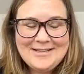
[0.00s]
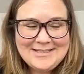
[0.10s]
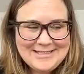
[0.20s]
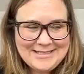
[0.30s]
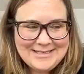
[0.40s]
on
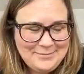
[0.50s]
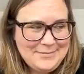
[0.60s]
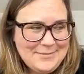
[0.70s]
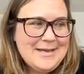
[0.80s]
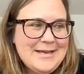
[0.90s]
the team,
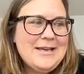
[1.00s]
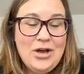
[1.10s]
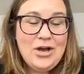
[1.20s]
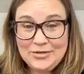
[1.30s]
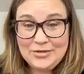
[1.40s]

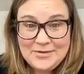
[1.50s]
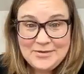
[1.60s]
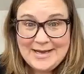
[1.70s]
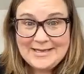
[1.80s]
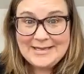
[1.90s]

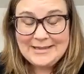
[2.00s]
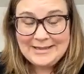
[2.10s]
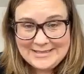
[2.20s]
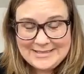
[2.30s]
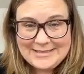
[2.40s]
also a
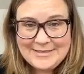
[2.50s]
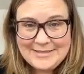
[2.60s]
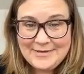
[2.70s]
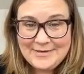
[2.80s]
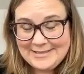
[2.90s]

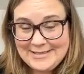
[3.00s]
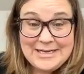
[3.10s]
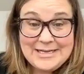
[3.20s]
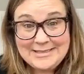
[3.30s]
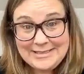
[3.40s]
licensed real
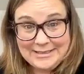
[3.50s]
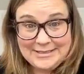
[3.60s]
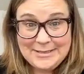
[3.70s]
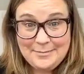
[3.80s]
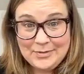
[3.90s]
estate
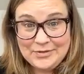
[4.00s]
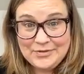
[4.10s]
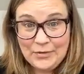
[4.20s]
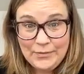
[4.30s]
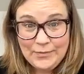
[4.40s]

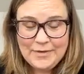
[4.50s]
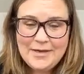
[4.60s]
salesperson.